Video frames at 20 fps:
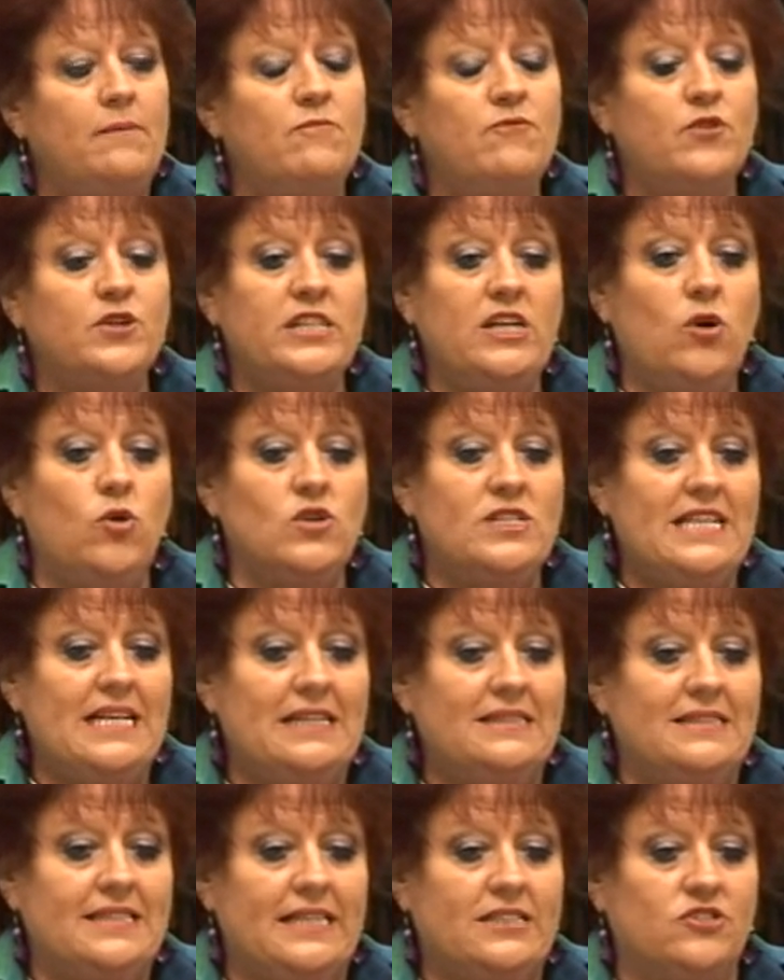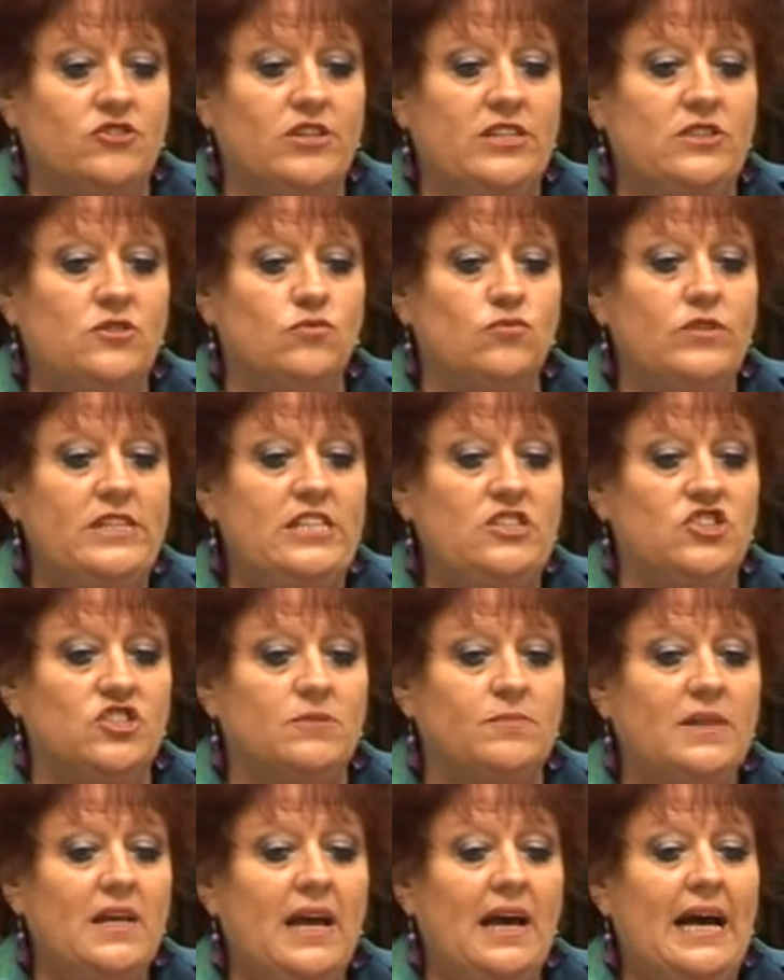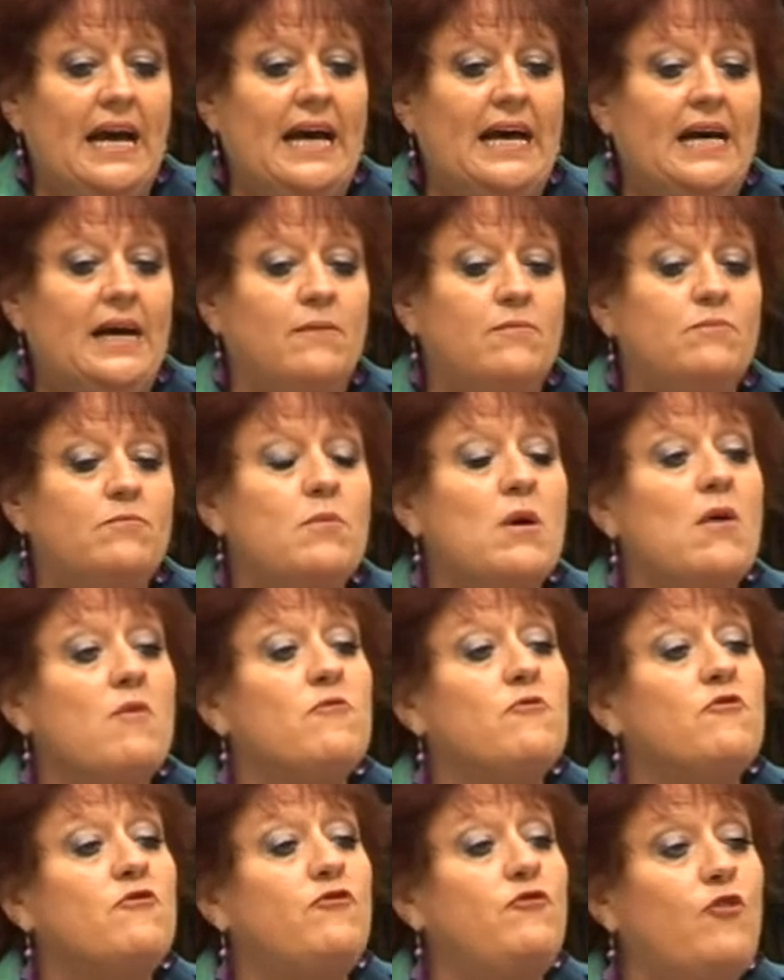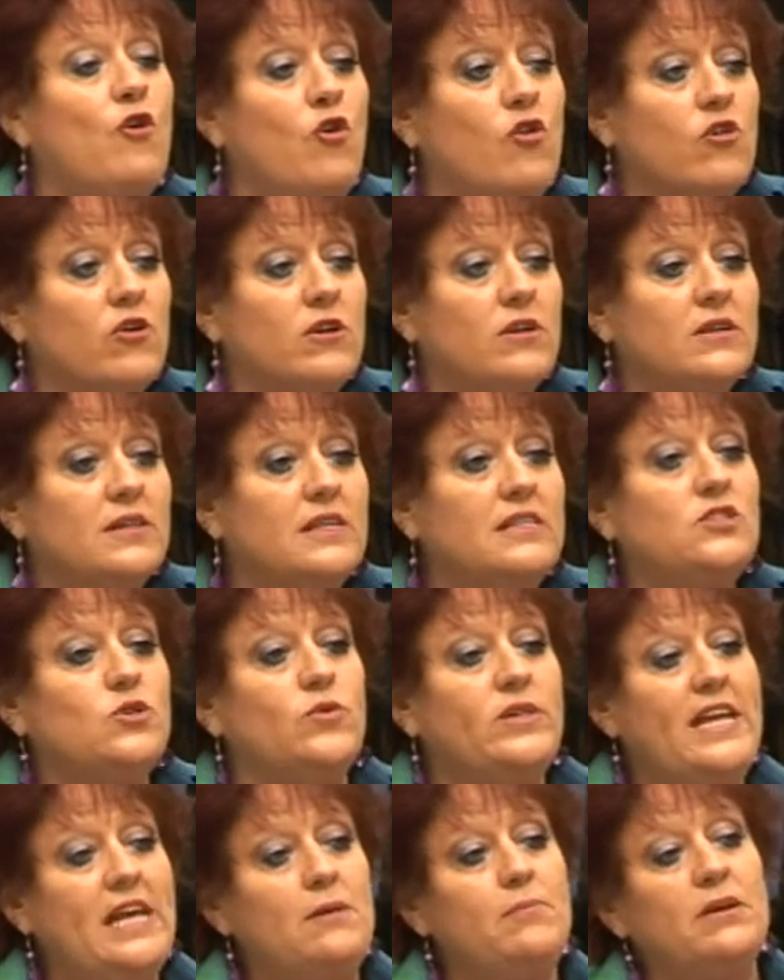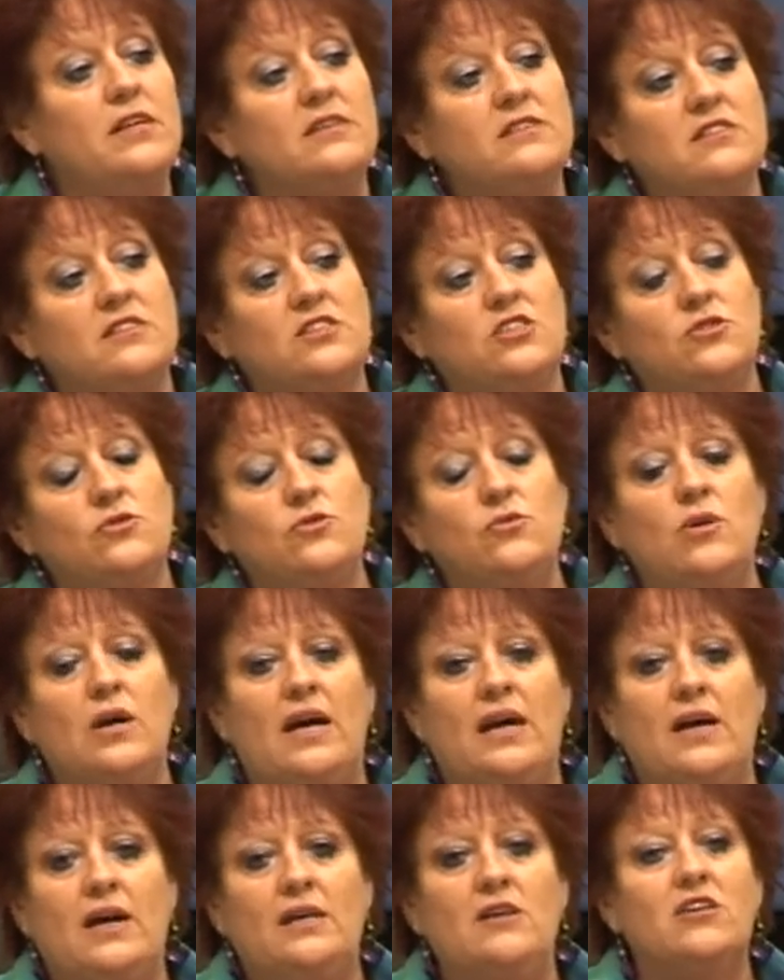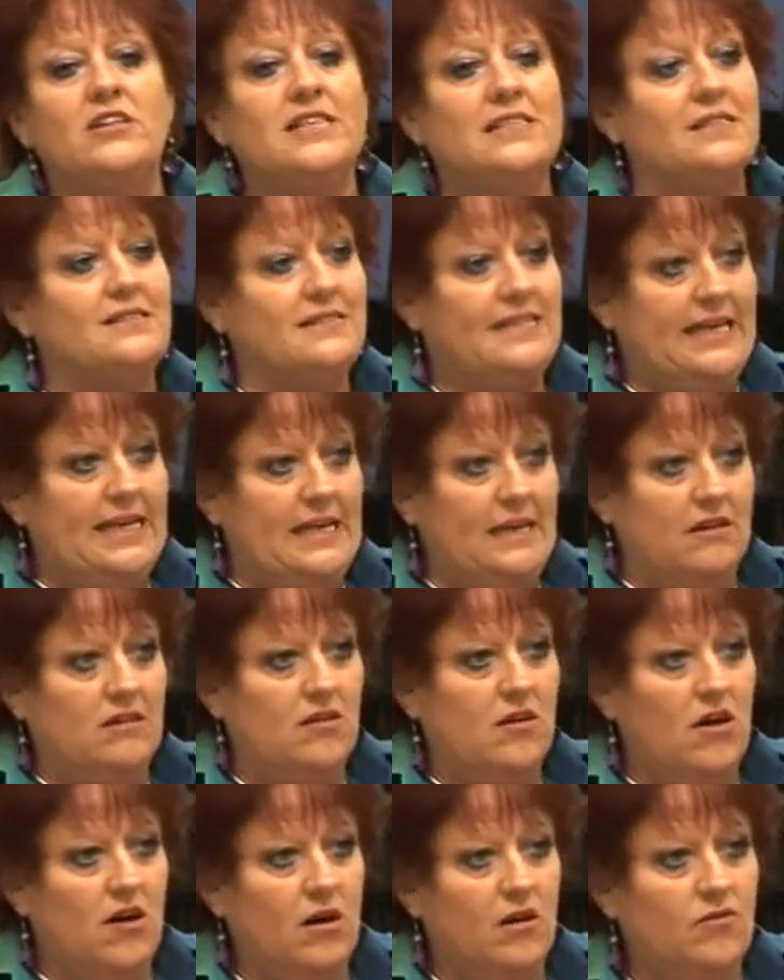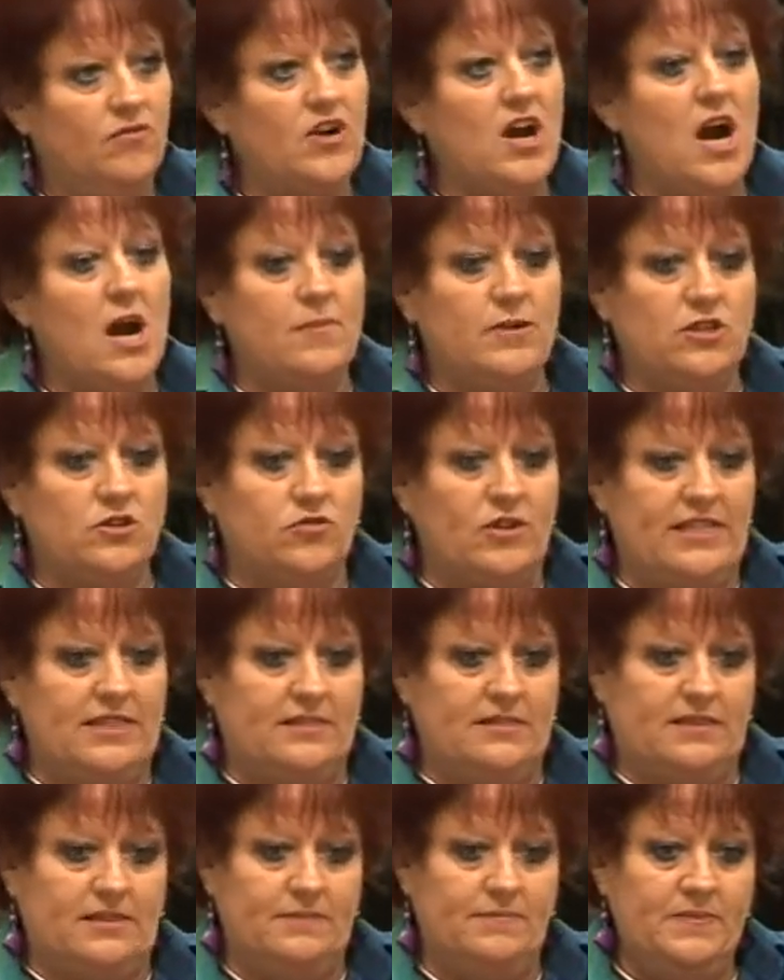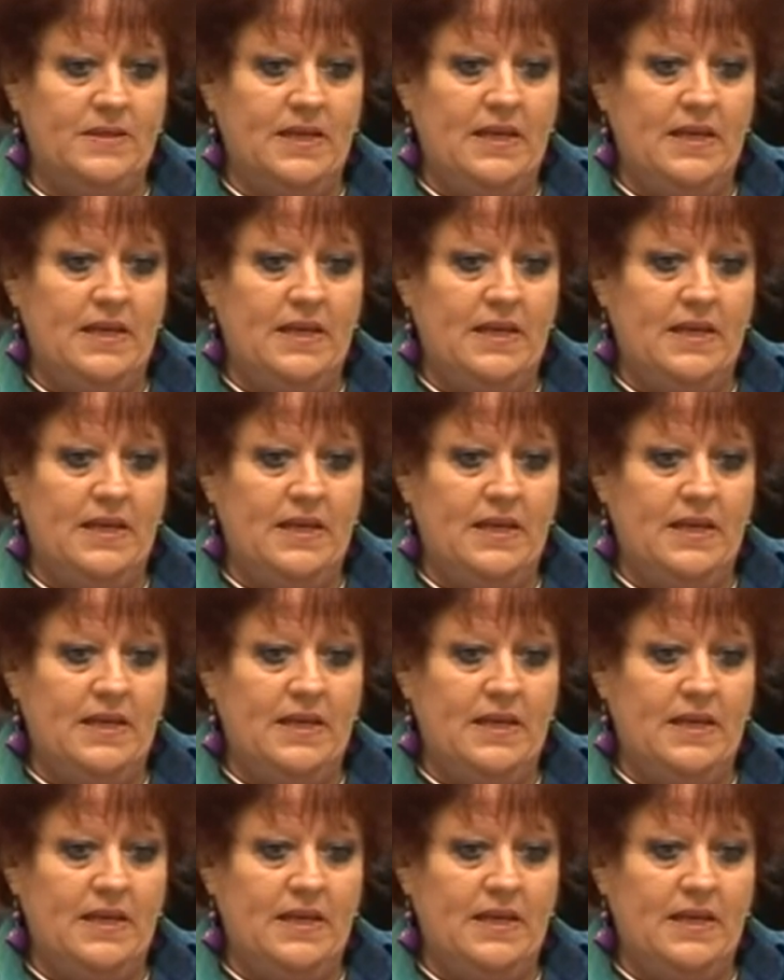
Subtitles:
for the hotel sector in the region to enable us to look at the sale of carbon credits.